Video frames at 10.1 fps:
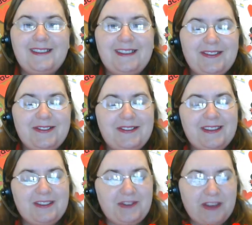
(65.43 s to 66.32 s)

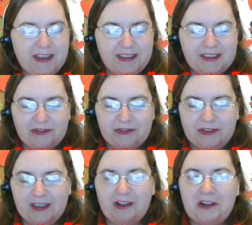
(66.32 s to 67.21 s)
it's very
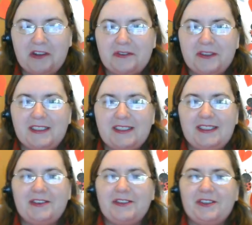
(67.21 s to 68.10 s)
different and awkward to
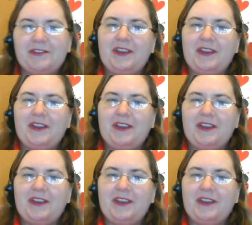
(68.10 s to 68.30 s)
see yourself